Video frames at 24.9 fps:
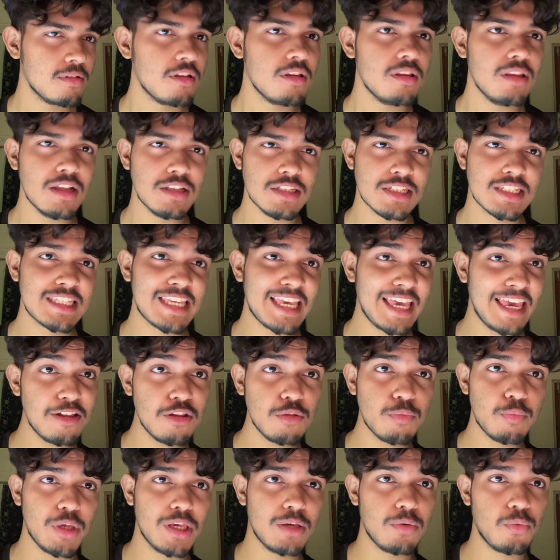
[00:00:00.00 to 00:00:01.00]
then scale
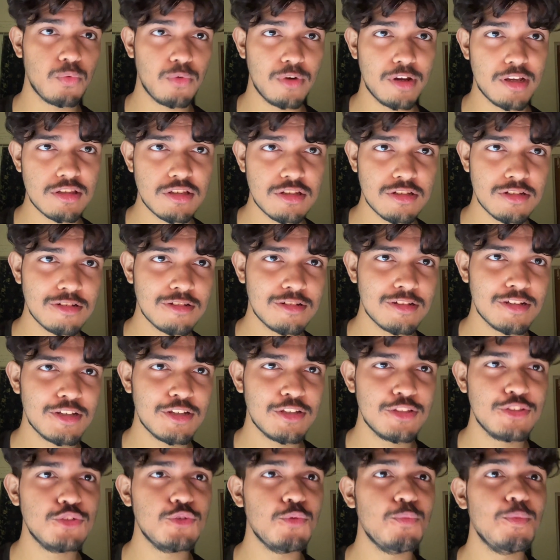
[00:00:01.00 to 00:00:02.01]
being rich
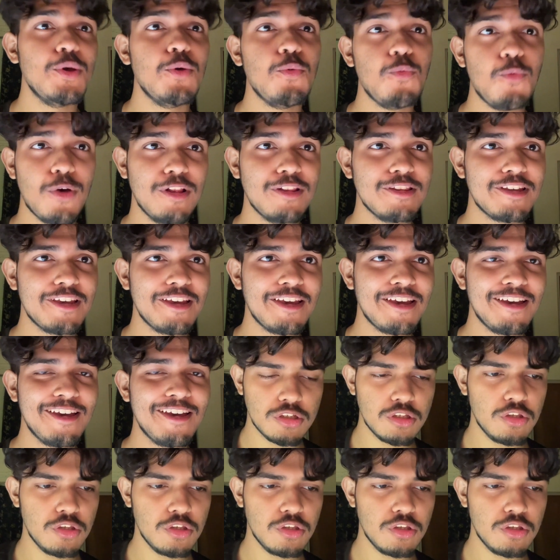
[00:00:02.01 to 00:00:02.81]
to be wealthy.